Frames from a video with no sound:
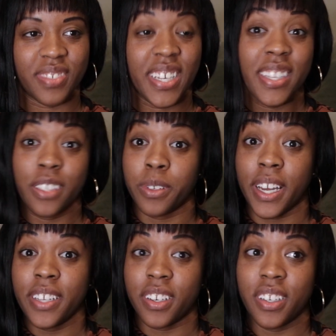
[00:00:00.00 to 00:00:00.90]
Yeah, that's what
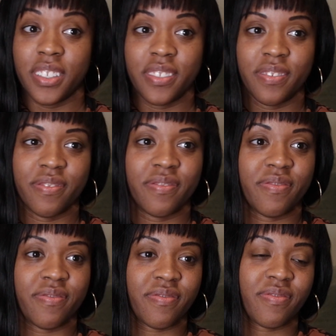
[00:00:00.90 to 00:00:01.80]
I thought.
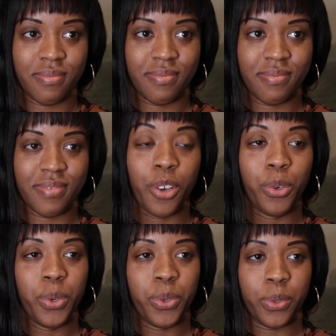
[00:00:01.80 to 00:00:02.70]

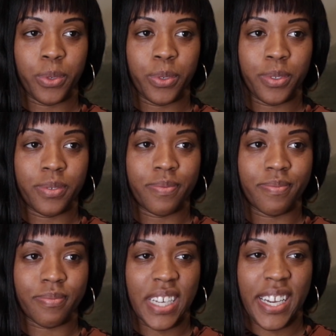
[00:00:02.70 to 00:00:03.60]
Ooh.
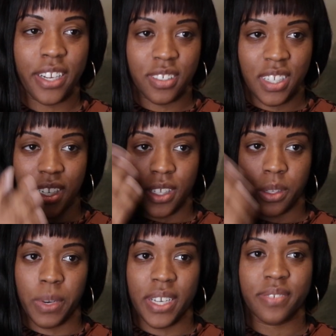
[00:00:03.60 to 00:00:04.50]
The hair is kind of in
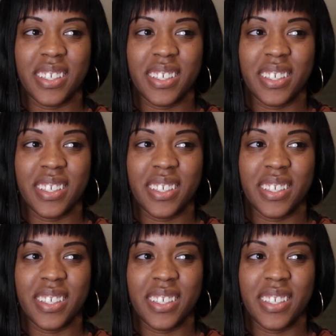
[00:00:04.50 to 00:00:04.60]
the way.